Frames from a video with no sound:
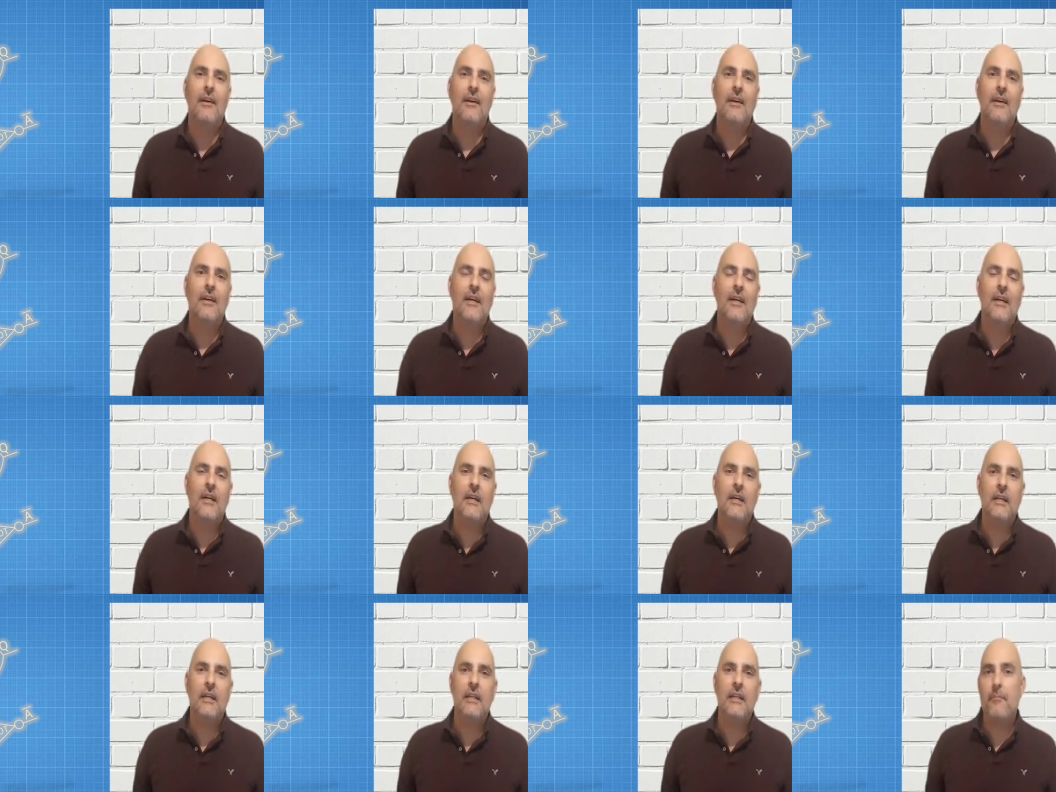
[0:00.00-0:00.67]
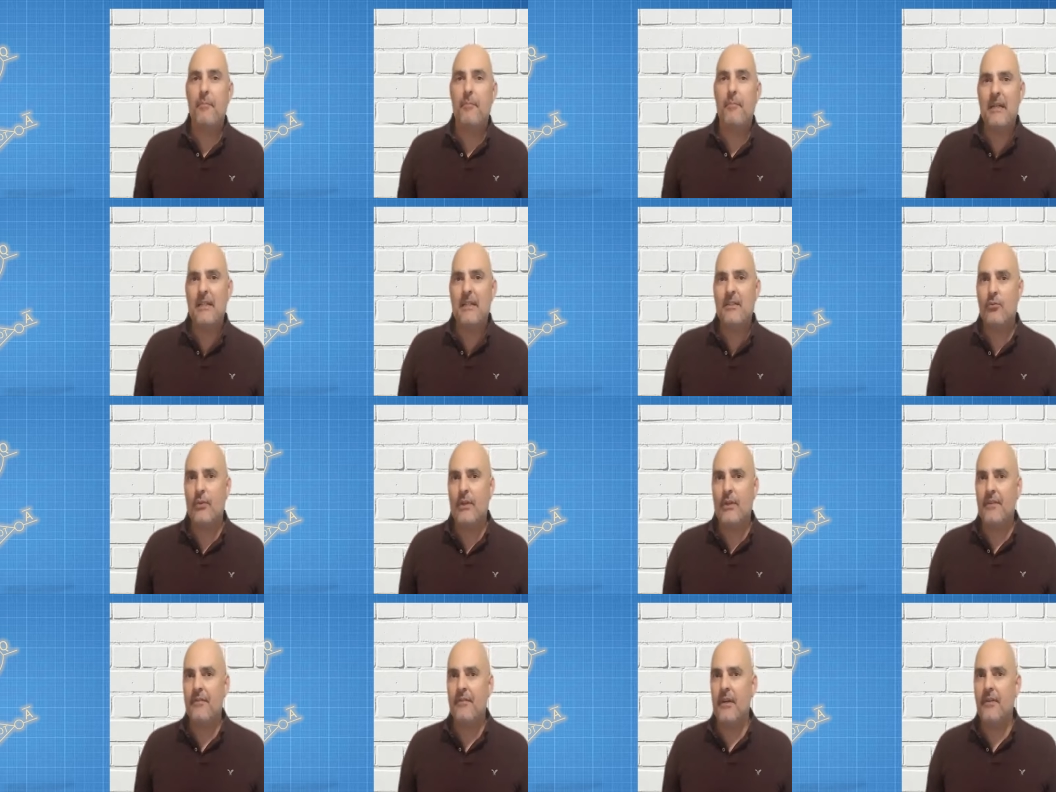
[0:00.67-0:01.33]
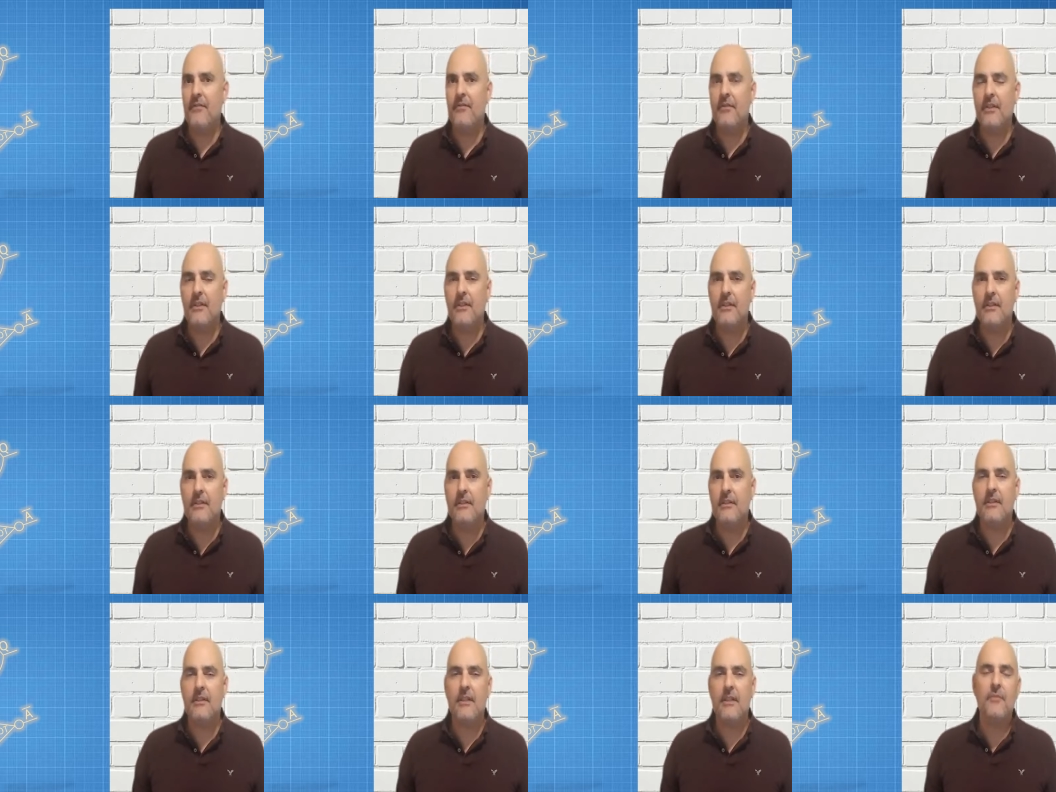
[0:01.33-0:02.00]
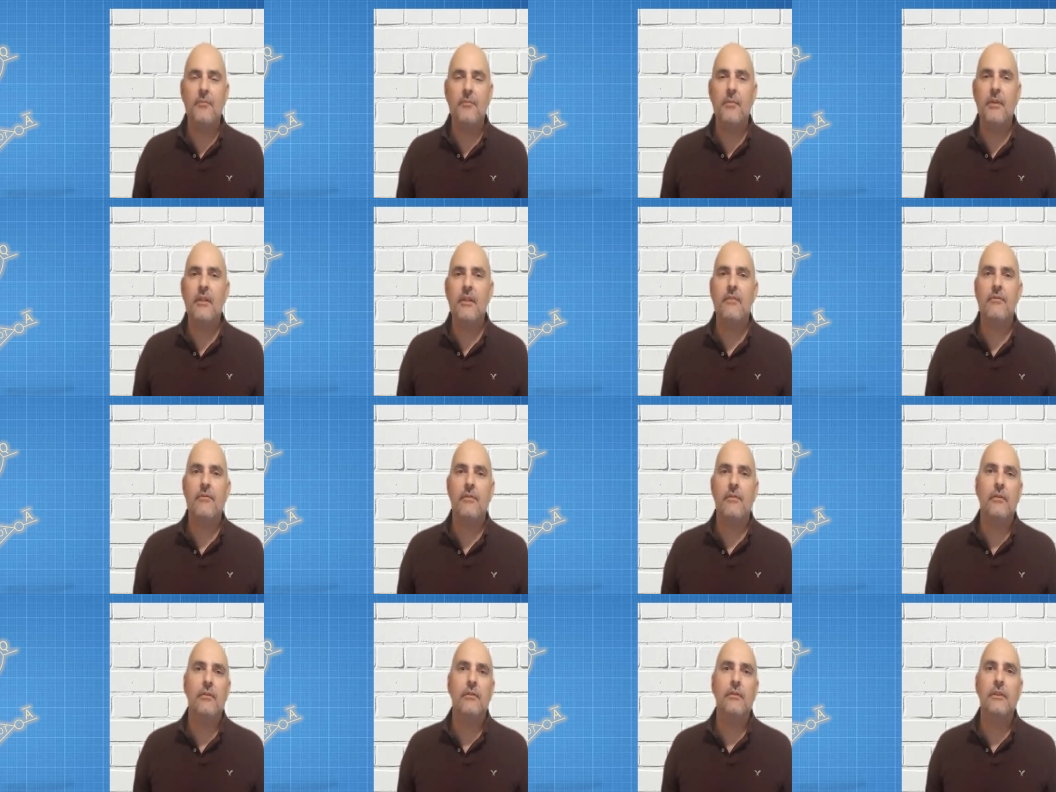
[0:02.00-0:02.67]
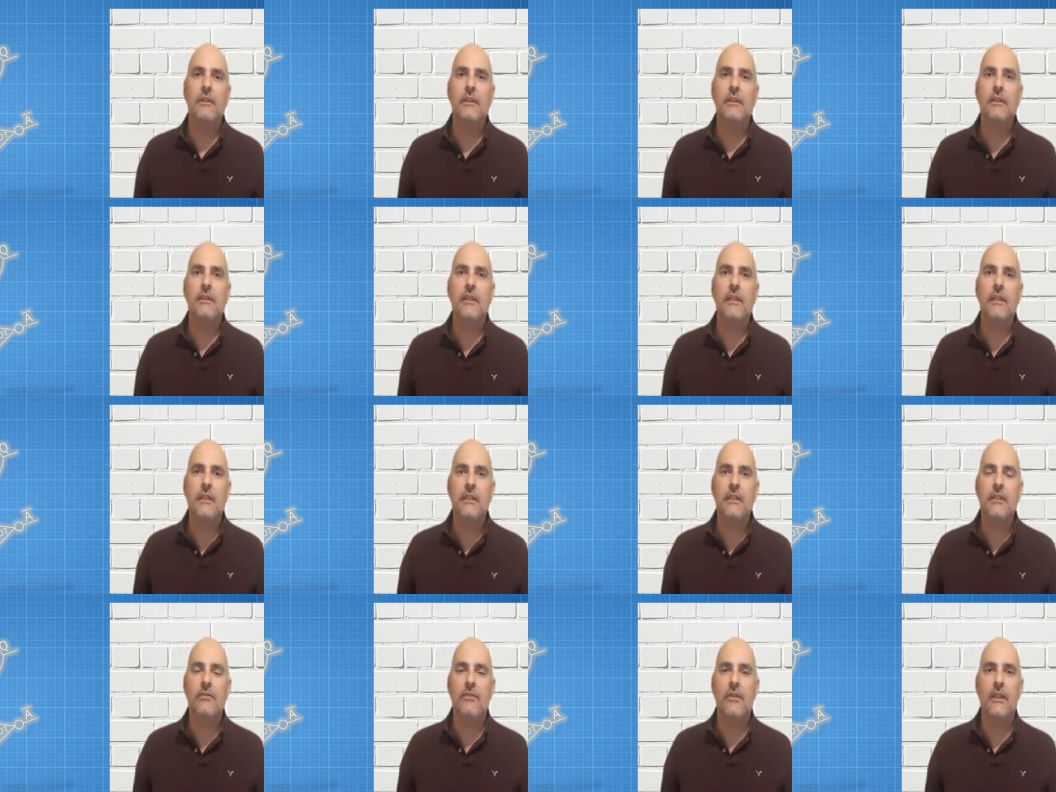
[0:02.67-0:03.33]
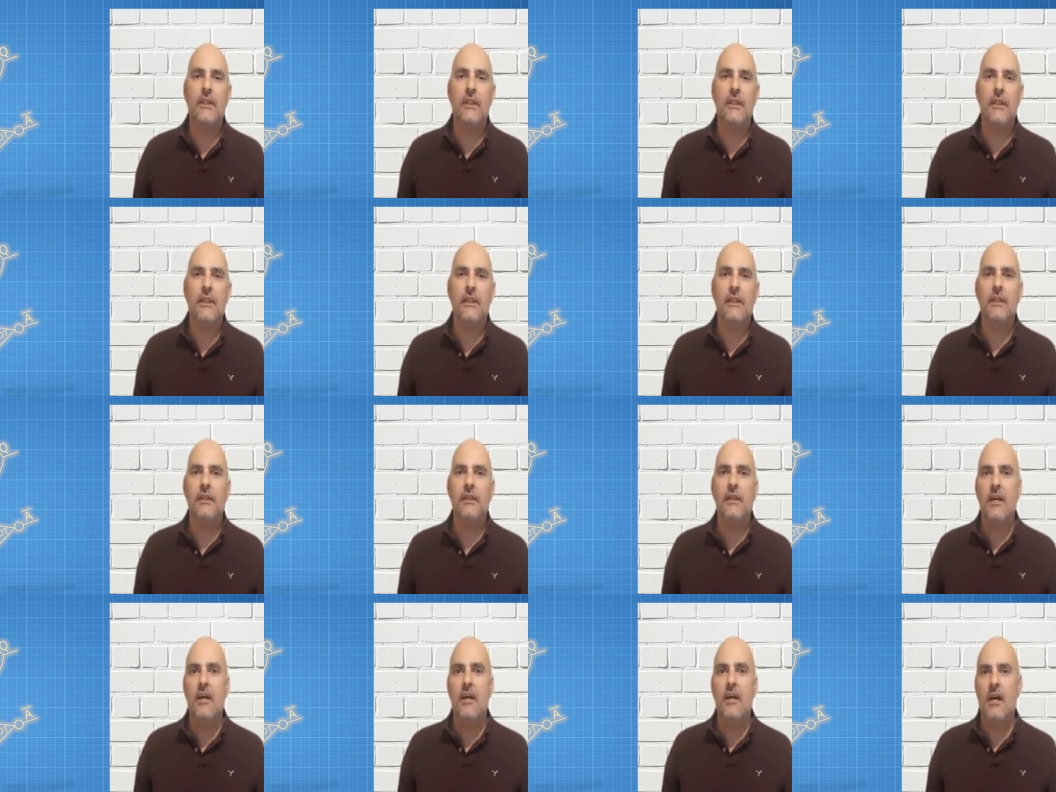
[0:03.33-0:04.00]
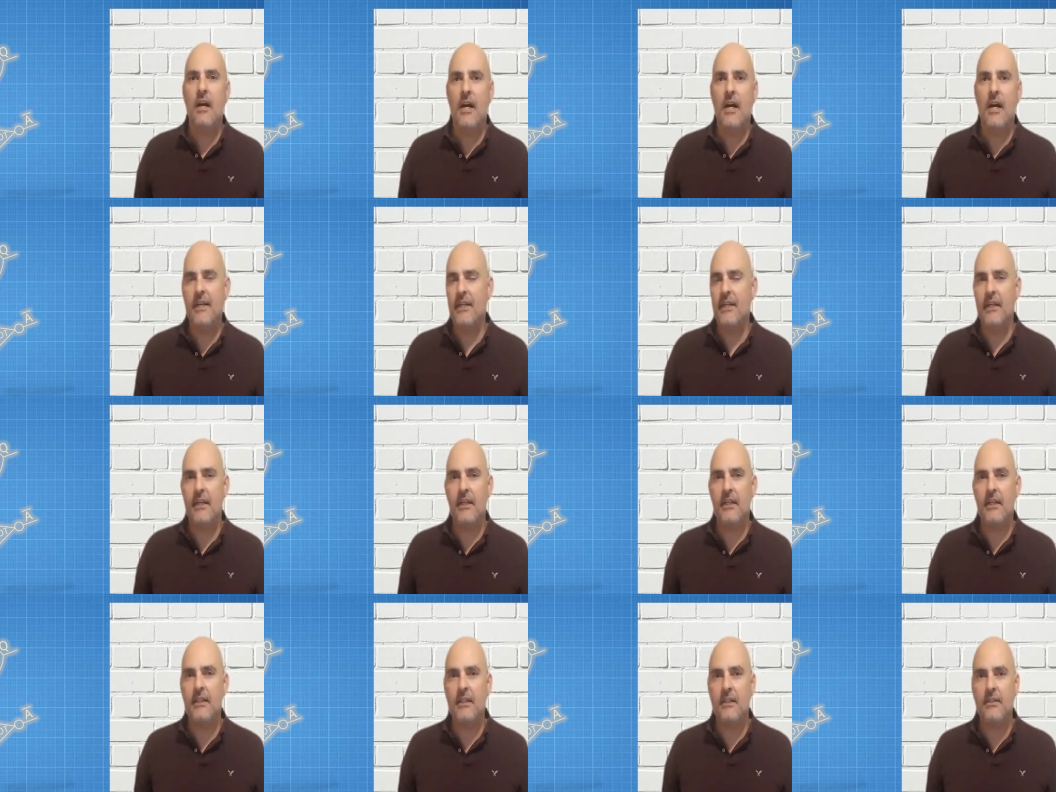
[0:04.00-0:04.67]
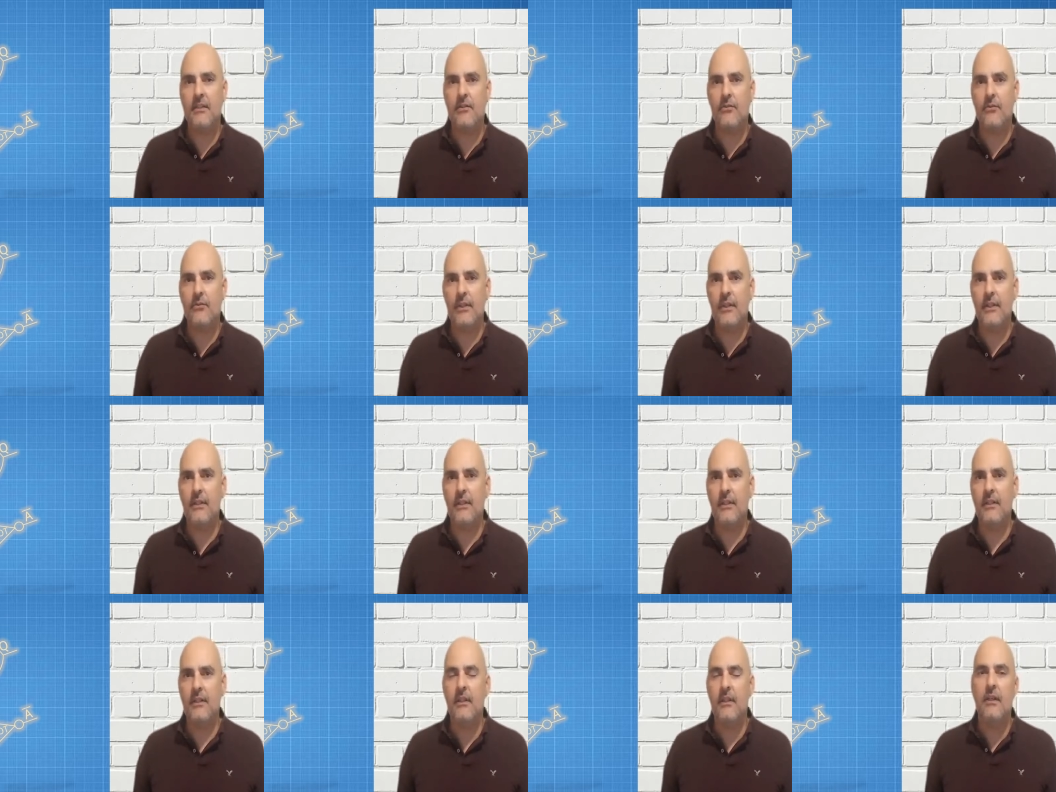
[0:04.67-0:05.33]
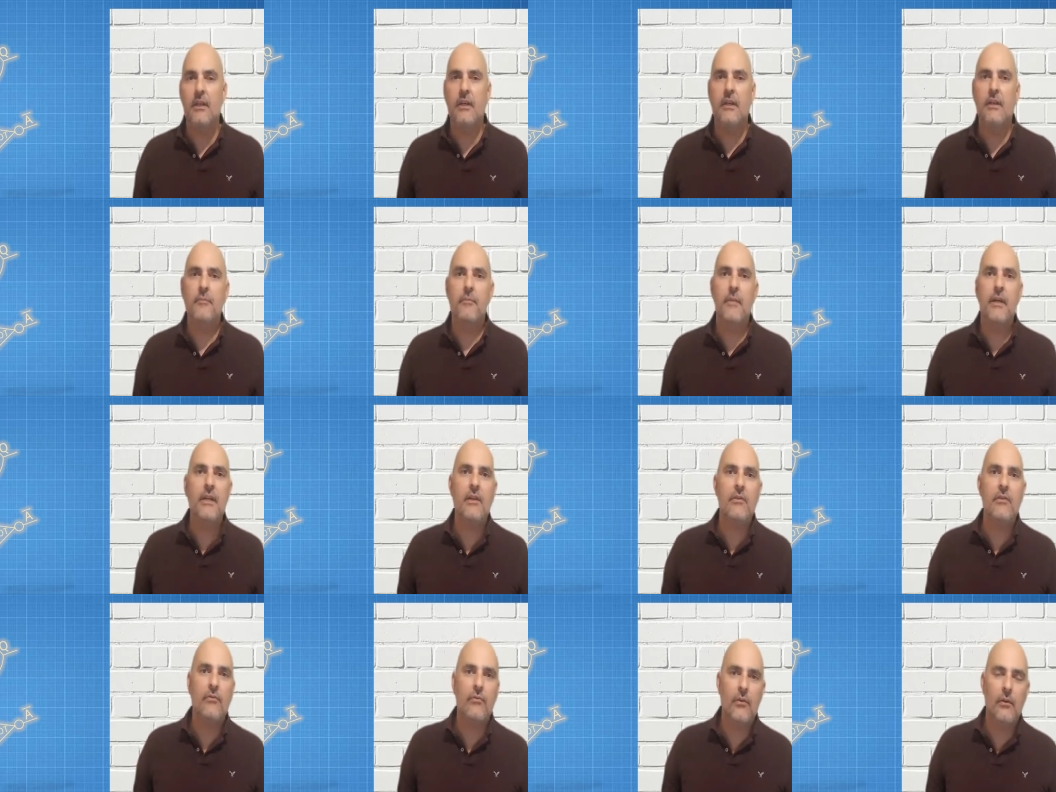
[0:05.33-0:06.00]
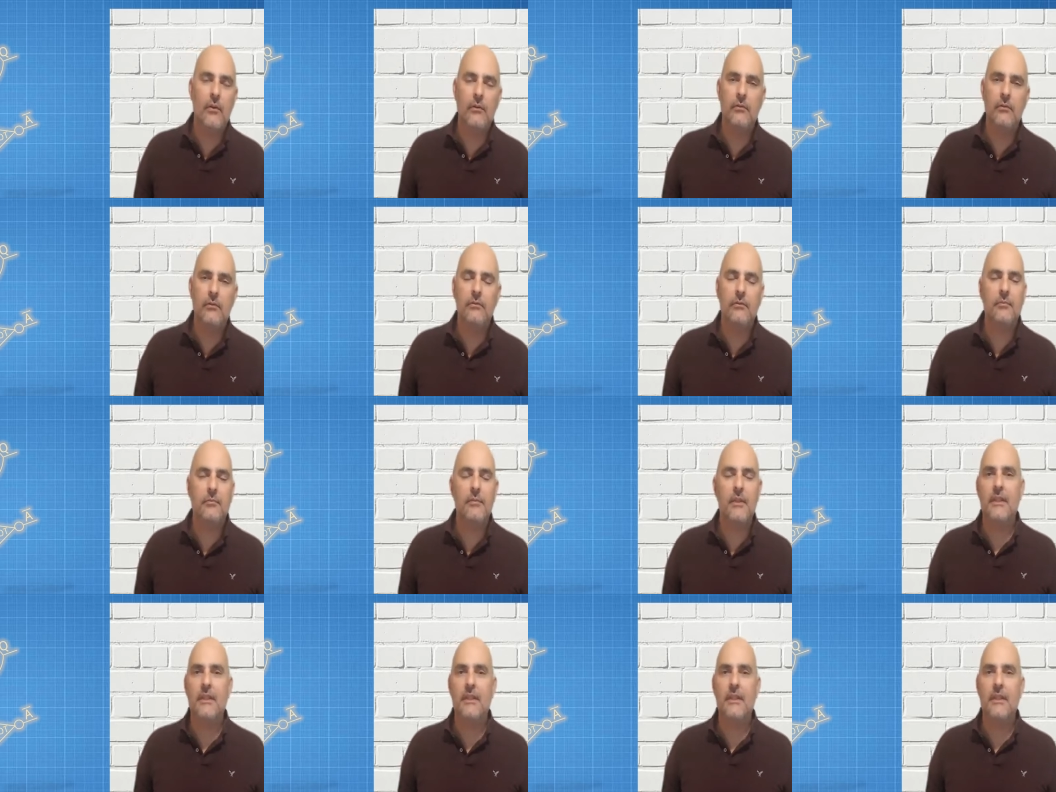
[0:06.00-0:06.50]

Uh, in the past 25 years, I've been involved in the Israeli high tech industry in many roles,